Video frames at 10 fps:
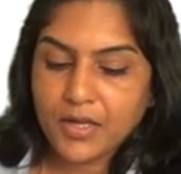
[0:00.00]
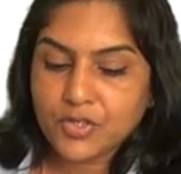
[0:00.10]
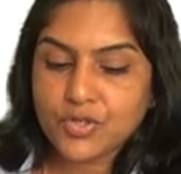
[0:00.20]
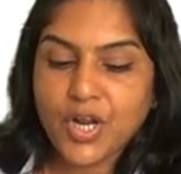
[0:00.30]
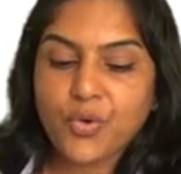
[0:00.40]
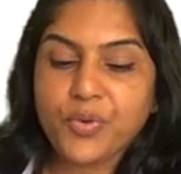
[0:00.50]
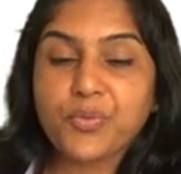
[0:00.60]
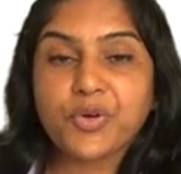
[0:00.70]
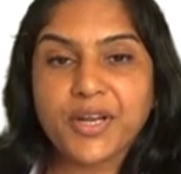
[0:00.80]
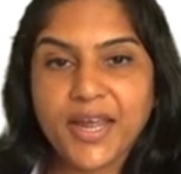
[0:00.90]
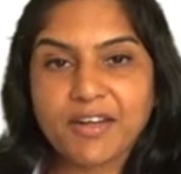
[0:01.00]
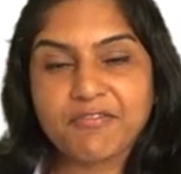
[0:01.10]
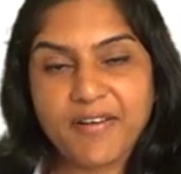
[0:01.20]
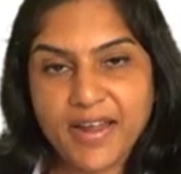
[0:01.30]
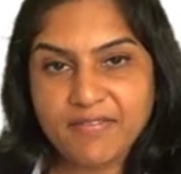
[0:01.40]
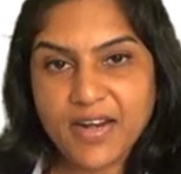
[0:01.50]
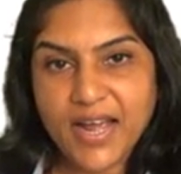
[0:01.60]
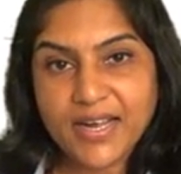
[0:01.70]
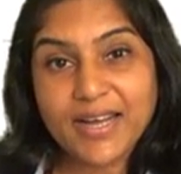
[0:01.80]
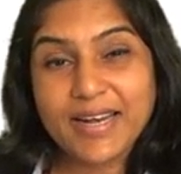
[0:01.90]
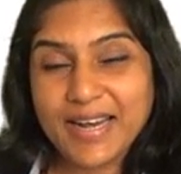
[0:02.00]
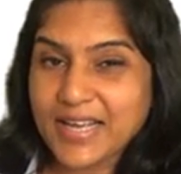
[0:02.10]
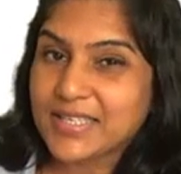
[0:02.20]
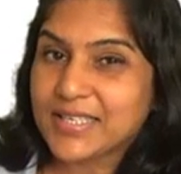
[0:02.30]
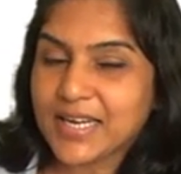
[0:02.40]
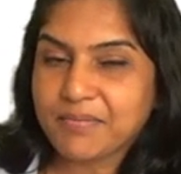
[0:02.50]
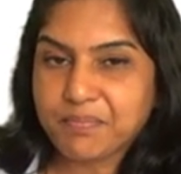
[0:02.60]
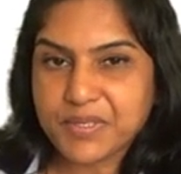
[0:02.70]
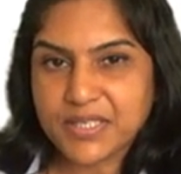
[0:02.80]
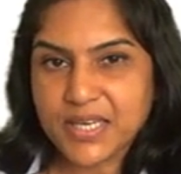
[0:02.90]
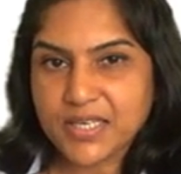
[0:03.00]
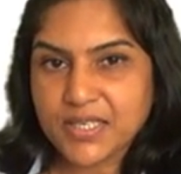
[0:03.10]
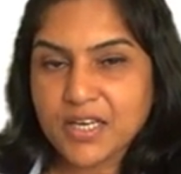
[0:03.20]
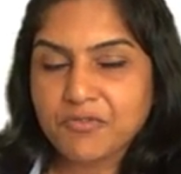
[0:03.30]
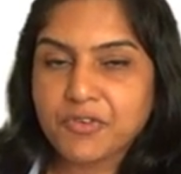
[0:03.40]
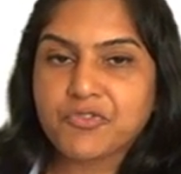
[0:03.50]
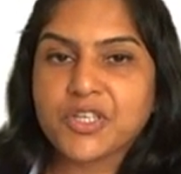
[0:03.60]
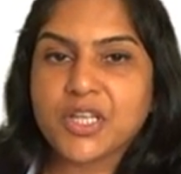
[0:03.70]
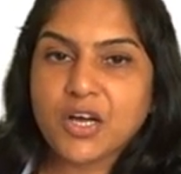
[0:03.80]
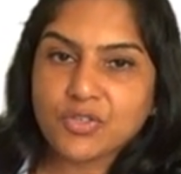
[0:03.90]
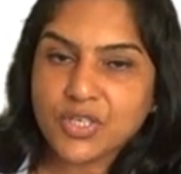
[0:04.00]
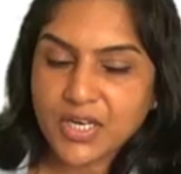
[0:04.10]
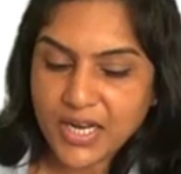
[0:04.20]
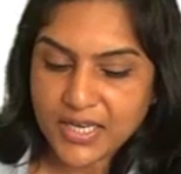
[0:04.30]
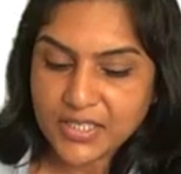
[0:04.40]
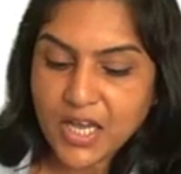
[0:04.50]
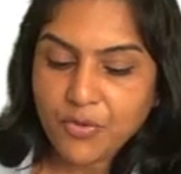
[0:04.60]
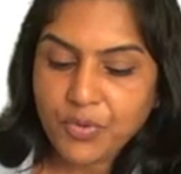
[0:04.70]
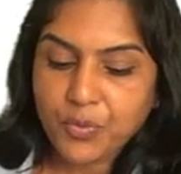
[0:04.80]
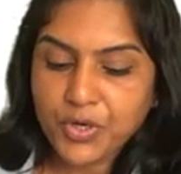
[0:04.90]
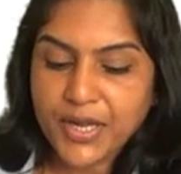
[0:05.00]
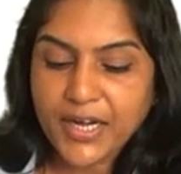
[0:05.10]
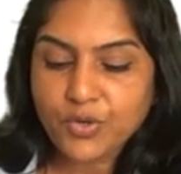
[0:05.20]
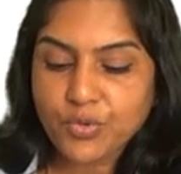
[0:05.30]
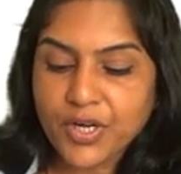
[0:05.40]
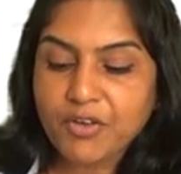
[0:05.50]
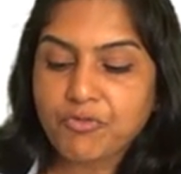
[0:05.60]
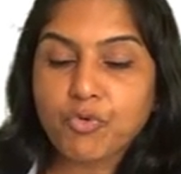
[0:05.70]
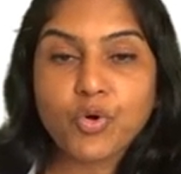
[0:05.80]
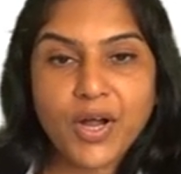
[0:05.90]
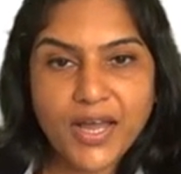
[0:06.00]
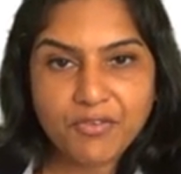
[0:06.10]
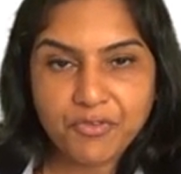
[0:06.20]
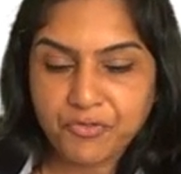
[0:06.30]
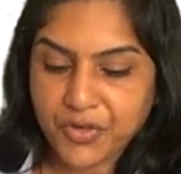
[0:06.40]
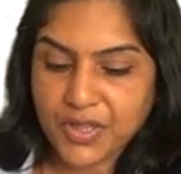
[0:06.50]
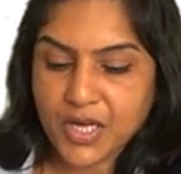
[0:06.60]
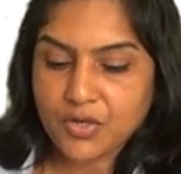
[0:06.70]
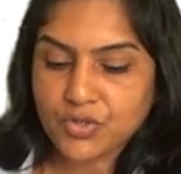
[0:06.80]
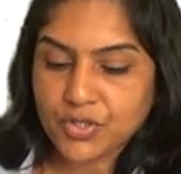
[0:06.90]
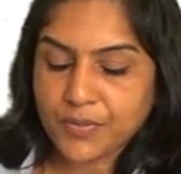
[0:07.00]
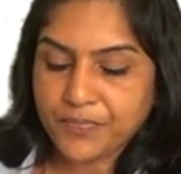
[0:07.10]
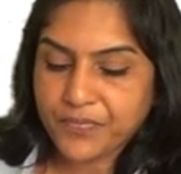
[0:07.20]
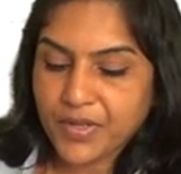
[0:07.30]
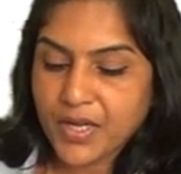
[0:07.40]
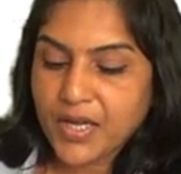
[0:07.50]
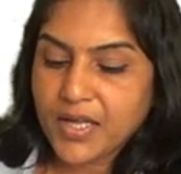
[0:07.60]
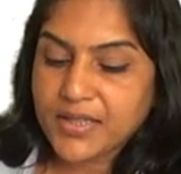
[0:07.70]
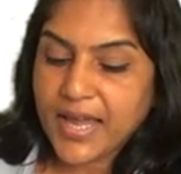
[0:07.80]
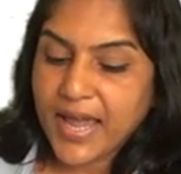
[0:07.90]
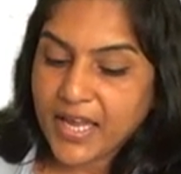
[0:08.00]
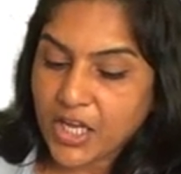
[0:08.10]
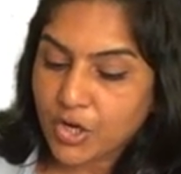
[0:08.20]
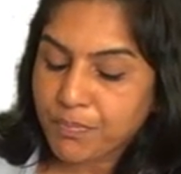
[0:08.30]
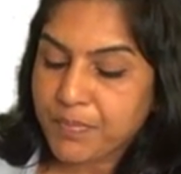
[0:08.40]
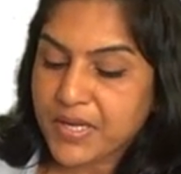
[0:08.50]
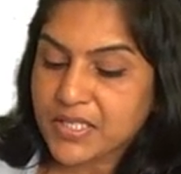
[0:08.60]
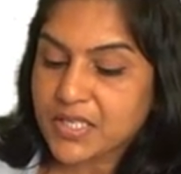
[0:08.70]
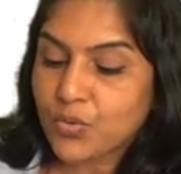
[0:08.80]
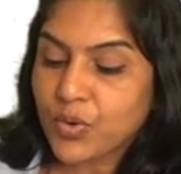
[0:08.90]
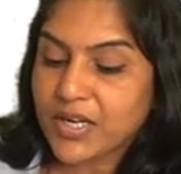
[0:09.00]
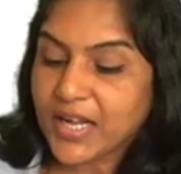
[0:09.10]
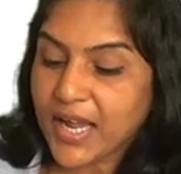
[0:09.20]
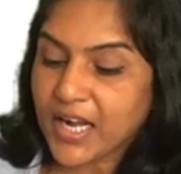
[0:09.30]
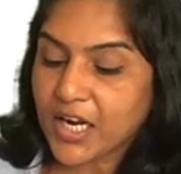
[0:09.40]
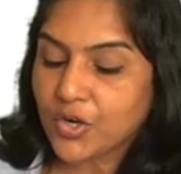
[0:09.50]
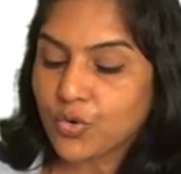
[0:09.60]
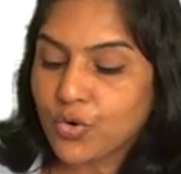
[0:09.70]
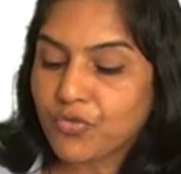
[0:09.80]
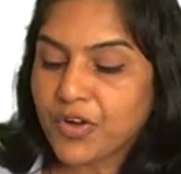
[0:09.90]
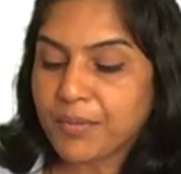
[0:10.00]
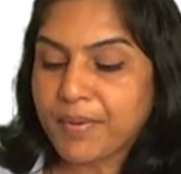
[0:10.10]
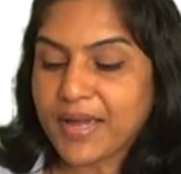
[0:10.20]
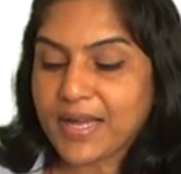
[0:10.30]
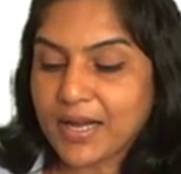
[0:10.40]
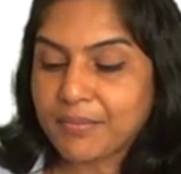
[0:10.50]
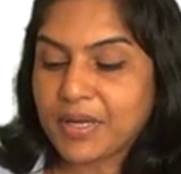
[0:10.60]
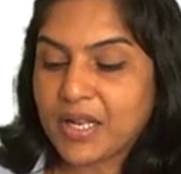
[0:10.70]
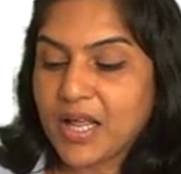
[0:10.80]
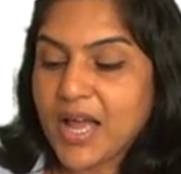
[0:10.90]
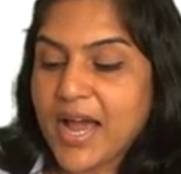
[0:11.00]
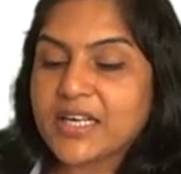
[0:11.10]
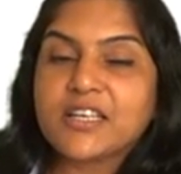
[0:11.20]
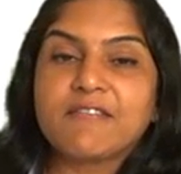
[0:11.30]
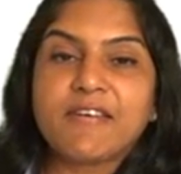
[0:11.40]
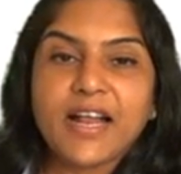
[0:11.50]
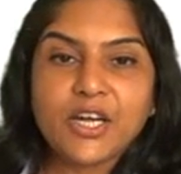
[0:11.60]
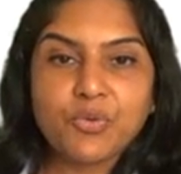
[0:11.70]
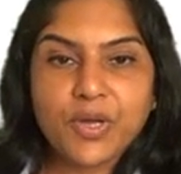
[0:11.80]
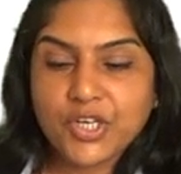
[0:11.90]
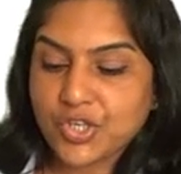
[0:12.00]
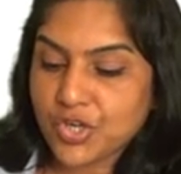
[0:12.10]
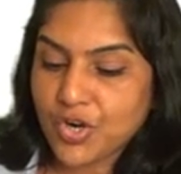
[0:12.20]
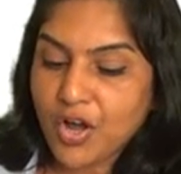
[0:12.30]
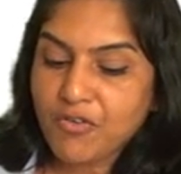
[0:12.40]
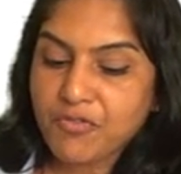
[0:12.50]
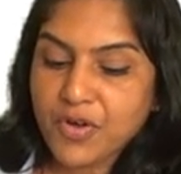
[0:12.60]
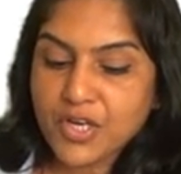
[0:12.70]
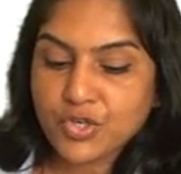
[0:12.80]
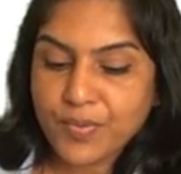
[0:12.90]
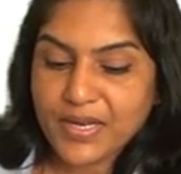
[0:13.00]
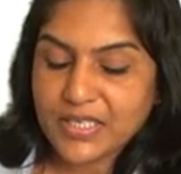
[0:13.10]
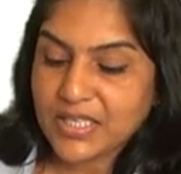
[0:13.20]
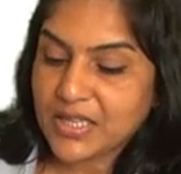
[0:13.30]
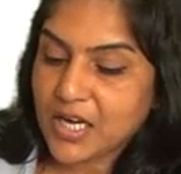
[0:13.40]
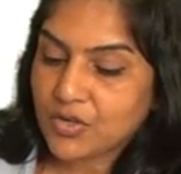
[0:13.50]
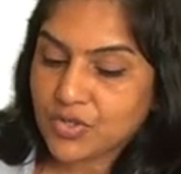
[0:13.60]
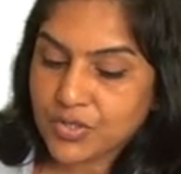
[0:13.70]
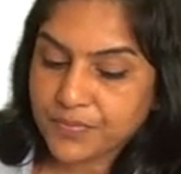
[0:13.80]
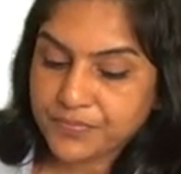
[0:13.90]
So now we would get 5 lakh less 10%, 50,000 less, we would get only 4,50,000. The equipments were taken over by Kamal at a valuation of 20,000.